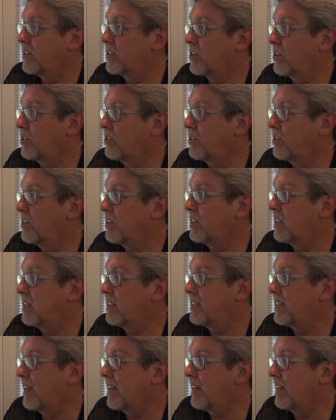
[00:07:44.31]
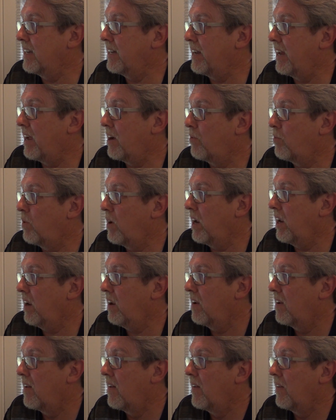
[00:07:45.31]
to learn Italian that
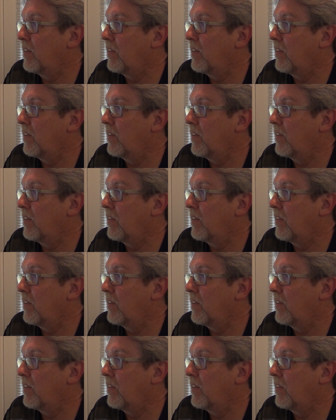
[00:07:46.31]
way.